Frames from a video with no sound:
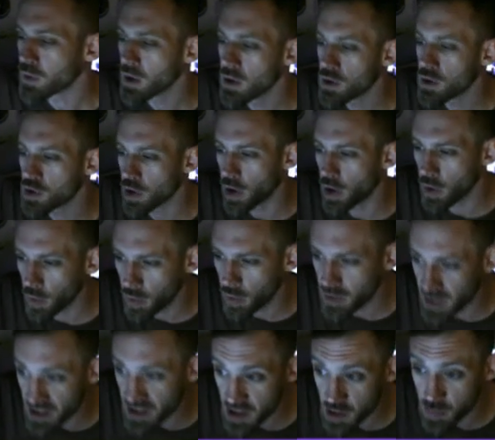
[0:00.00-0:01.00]
So
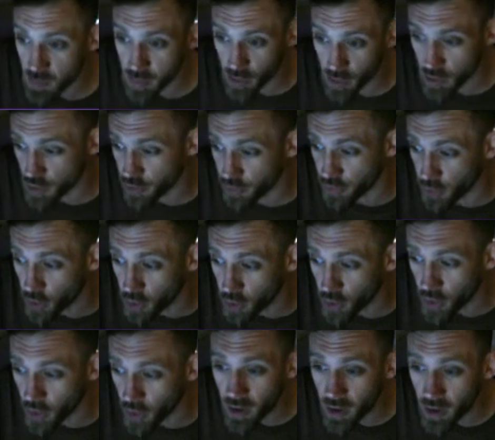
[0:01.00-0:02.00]
this is
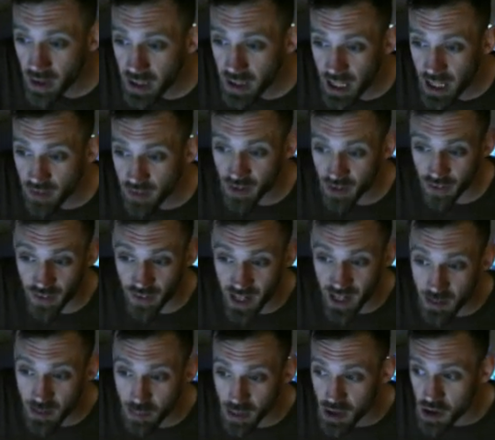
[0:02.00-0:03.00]
+4. If they
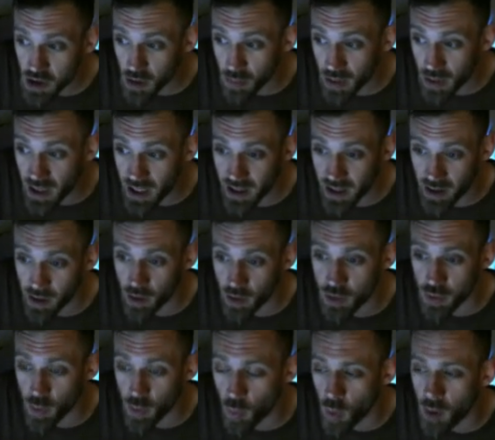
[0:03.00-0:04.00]
find bishop here, it goes
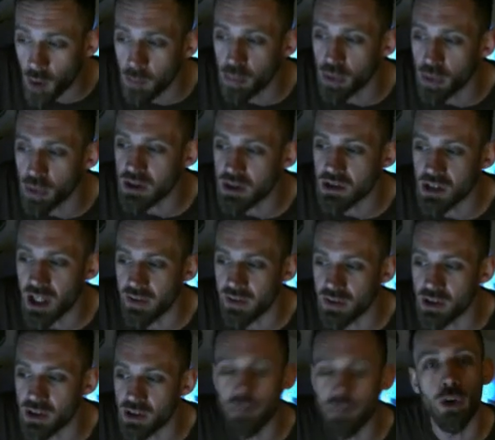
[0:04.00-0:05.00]
from 1.7
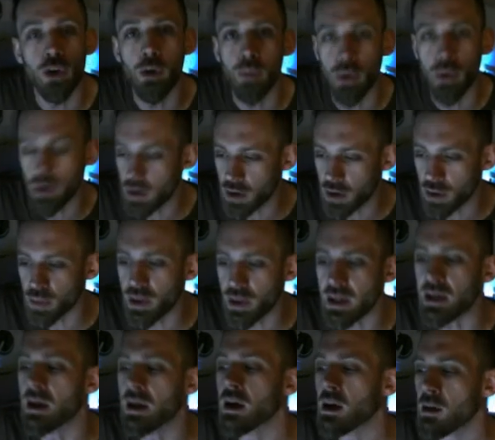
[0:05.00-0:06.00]
to
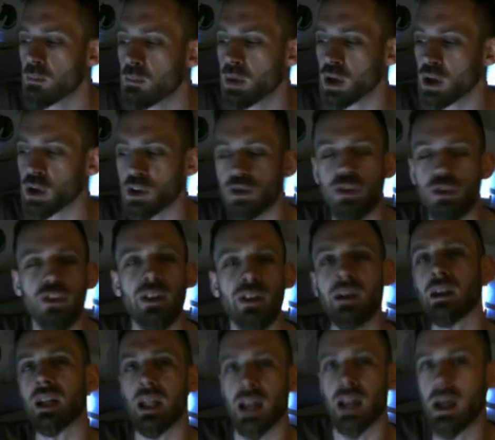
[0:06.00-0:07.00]
4.3. But it doesn't feel
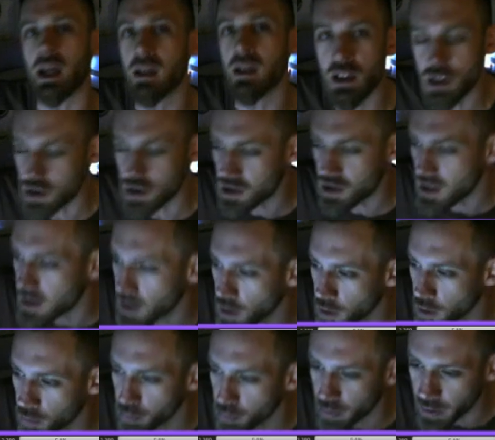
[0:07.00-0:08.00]
like that unless you see the
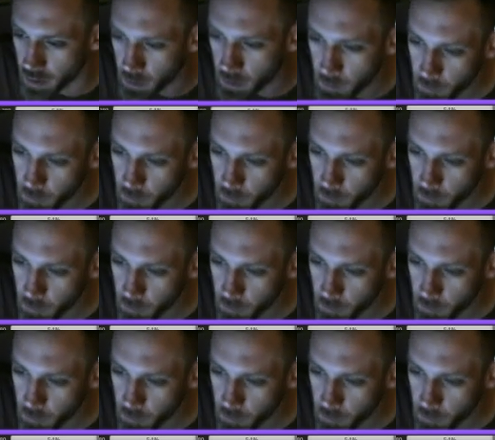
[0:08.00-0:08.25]
number.